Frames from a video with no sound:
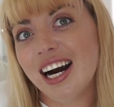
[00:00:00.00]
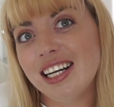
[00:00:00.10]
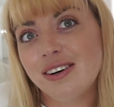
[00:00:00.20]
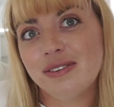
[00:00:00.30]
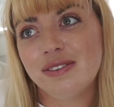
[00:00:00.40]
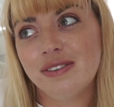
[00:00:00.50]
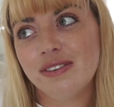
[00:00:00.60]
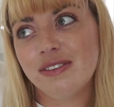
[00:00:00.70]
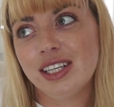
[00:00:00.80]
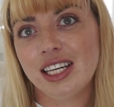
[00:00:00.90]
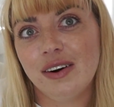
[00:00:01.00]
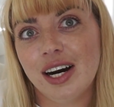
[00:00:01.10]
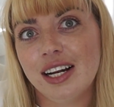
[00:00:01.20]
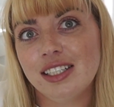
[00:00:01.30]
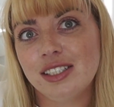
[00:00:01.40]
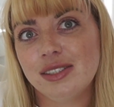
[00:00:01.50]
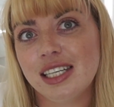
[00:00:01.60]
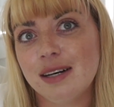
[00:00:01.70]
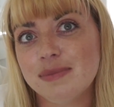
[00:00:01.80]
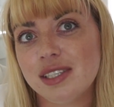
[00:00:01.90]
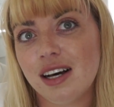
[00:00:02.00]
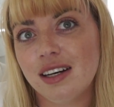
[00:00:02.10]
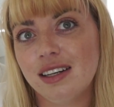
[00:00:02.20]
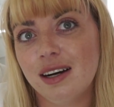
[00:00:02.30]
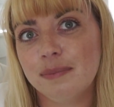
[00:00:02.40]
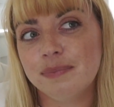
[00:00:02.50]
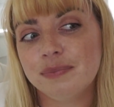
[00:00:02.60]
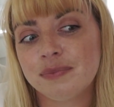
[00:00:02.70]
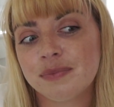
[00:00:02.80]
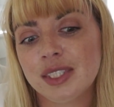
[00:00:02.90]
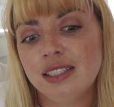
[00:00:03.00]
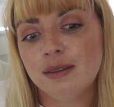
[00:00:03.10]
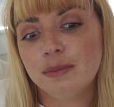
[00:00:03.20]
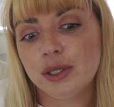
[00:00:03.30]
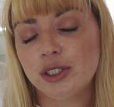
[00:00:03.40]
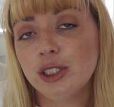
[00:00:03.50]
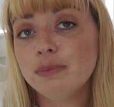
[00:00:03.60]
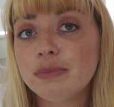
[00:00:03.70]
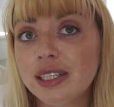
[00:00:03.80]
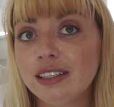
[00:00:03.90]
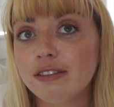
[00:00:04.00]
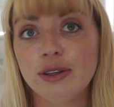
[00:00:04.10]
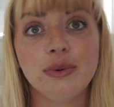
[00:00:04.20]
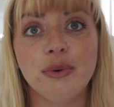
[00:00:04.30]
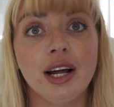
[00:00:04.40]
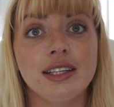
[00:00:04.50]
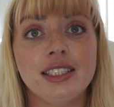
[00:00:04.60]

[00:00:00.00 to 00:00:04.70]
I don't really know how to do D Ms on um, BookTube, but if you want to